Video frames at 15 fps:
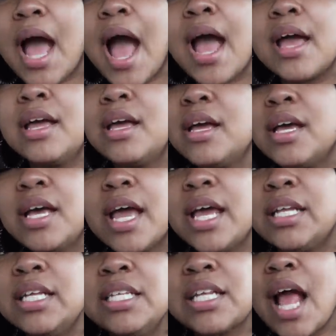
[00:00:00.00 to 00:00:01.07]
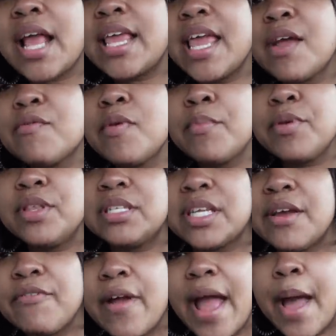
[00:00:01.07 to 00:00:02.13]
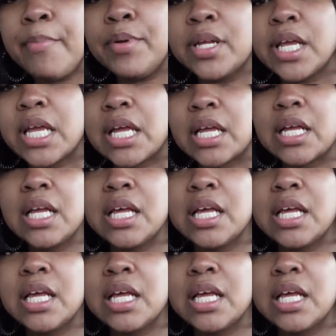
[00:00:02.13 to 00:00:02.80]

I, at least I can't remember this ever happening.